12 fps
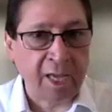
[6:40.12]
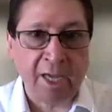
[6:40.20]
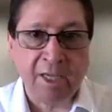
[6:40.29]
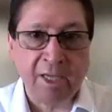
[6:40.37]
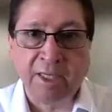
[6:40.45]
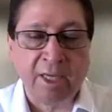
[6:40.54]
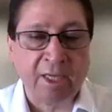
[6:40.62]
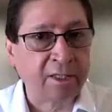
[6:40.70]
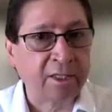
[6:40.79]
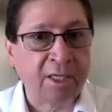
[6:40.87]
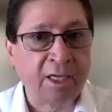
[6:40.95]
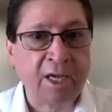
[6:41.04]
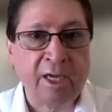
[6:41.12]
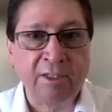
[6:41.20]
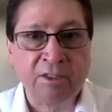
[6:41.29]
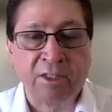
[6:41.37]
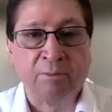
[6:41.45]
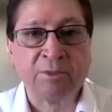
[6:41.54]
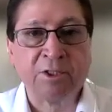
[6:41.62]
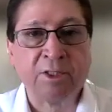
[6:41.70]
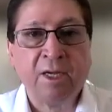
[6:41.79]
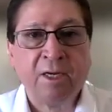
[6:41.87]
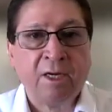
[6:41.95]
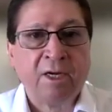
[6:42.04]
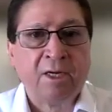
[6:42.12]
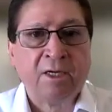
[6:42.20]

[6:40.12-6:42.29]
the A, the N, and the K tips,